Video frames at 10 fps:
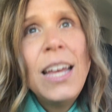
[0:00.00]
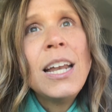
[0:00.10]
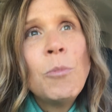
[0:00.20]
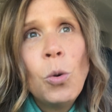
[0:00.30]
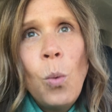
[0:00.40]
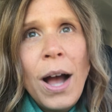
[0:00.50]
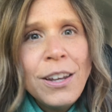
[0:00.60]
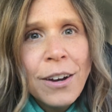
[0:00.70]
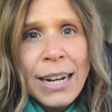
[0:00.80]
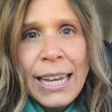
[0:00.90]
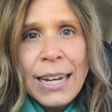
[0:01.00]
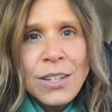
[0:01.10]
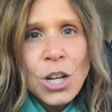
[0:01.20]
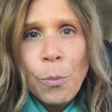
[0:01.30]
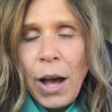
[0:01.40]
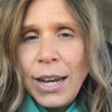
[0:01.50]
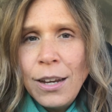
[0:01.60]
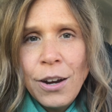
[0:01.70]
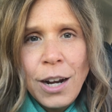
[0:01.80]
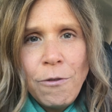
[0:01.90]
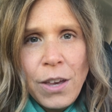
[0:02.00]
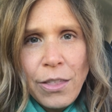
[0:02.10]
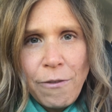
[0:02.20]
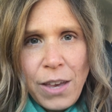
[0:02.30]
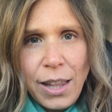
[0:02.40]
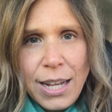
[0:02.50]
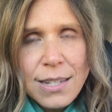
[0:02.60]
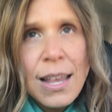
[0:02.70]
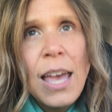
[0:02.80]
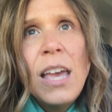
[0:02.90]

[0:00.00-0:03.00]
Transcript: Number one, you're going to get into your body and you're going to feel the feelings